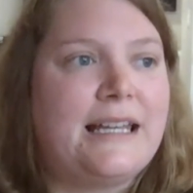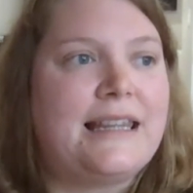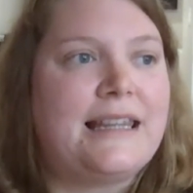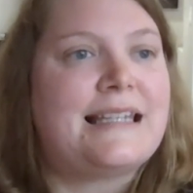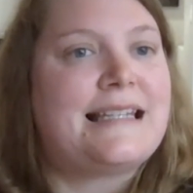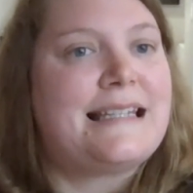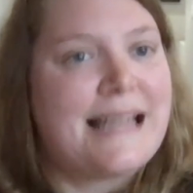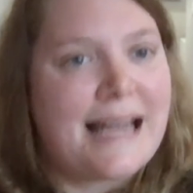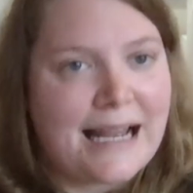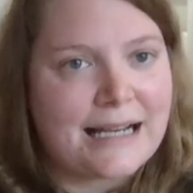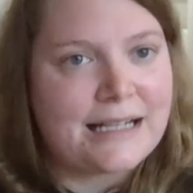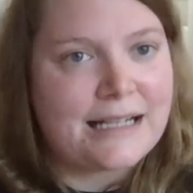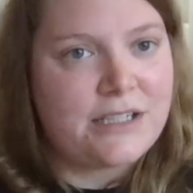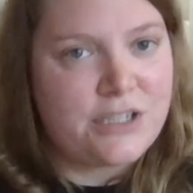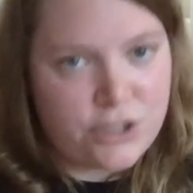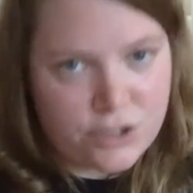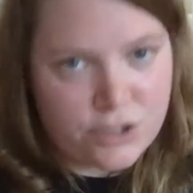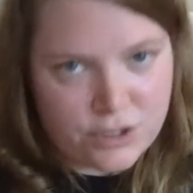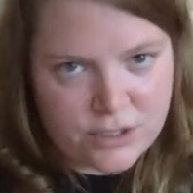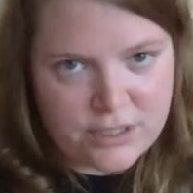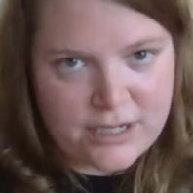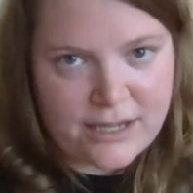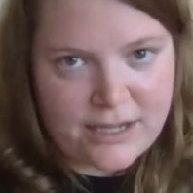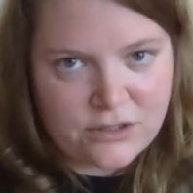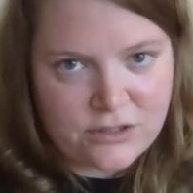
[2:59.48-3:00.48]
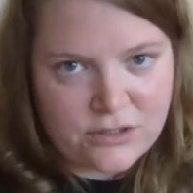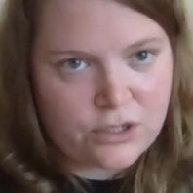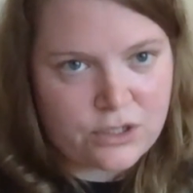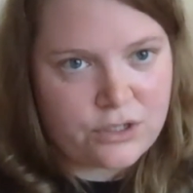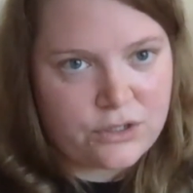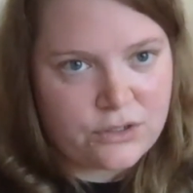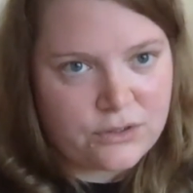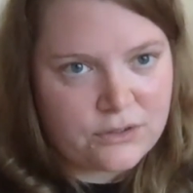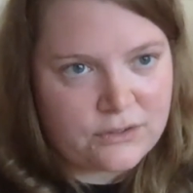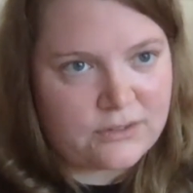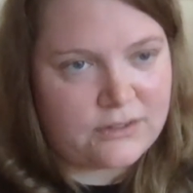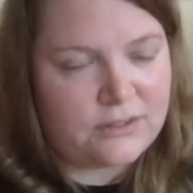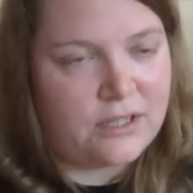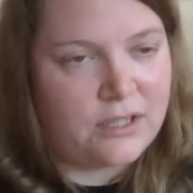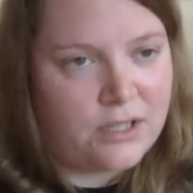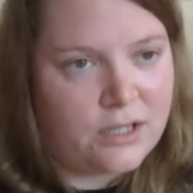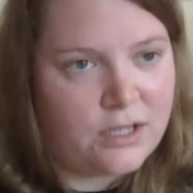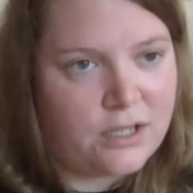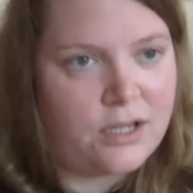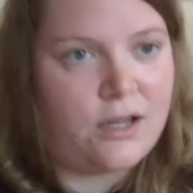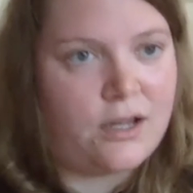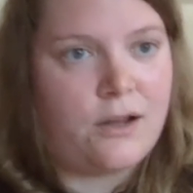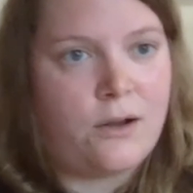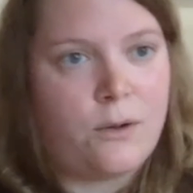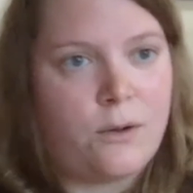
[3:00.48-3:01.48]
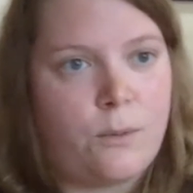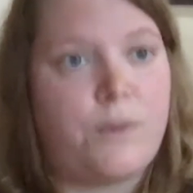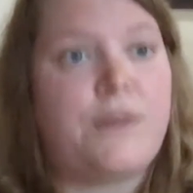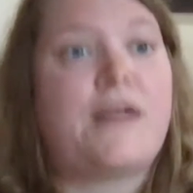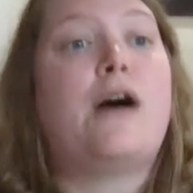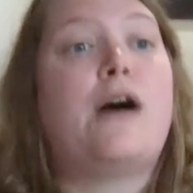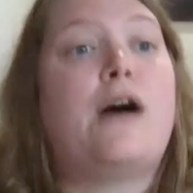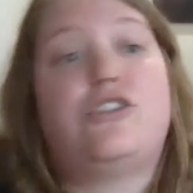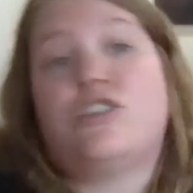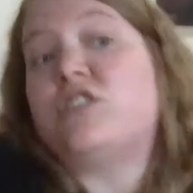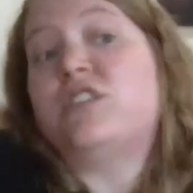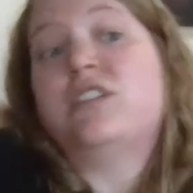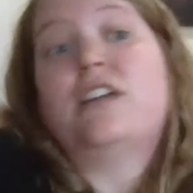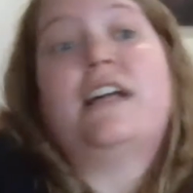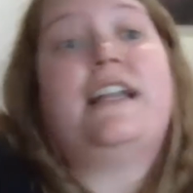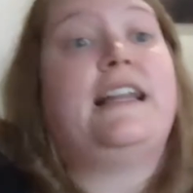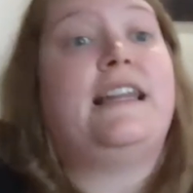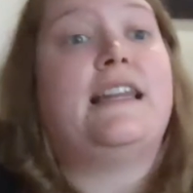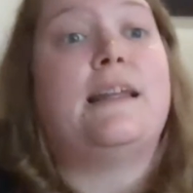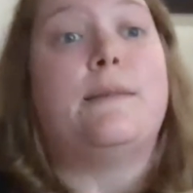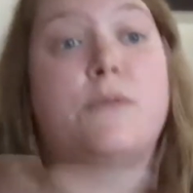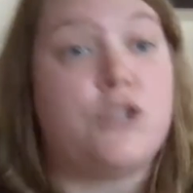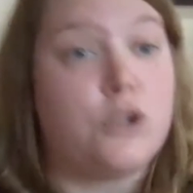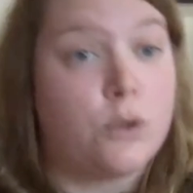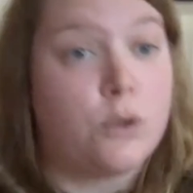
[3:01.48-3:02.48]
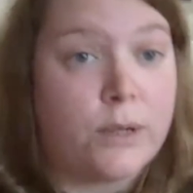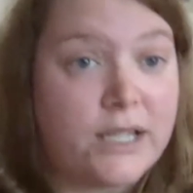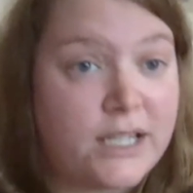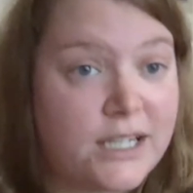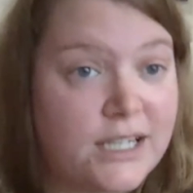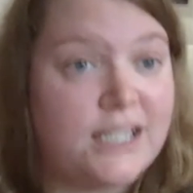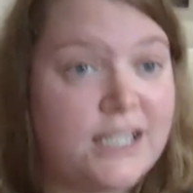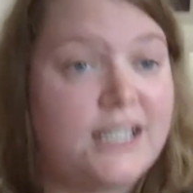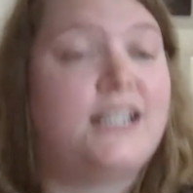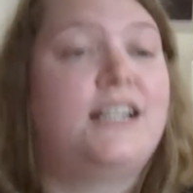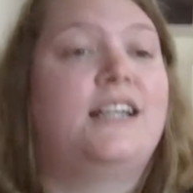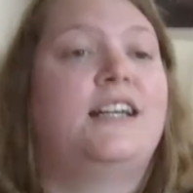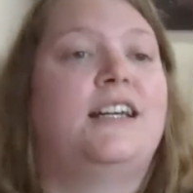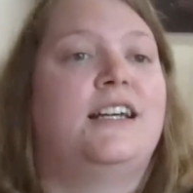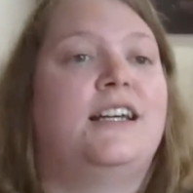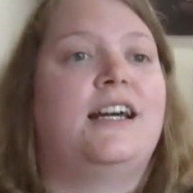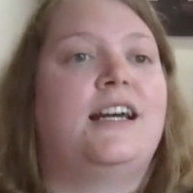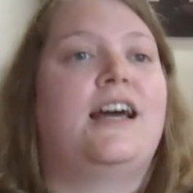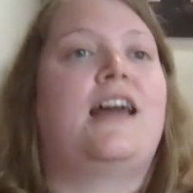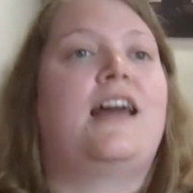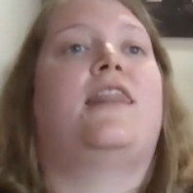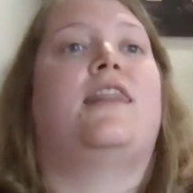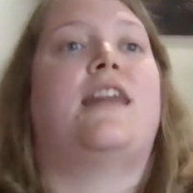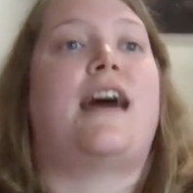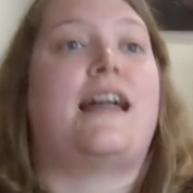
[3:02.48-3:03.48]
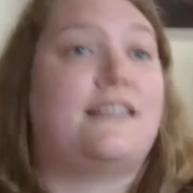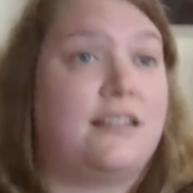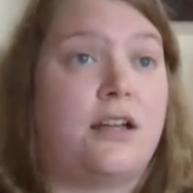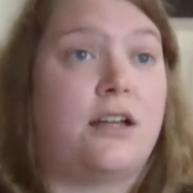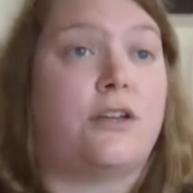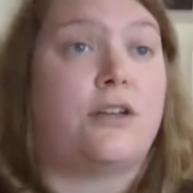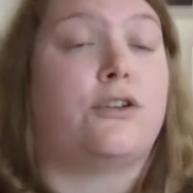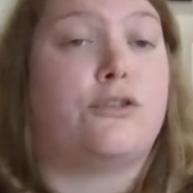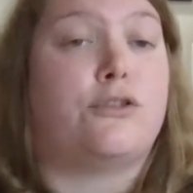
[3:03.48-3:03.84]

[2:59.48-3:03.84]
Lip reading: the tech to your testers without just letting them do it, that's another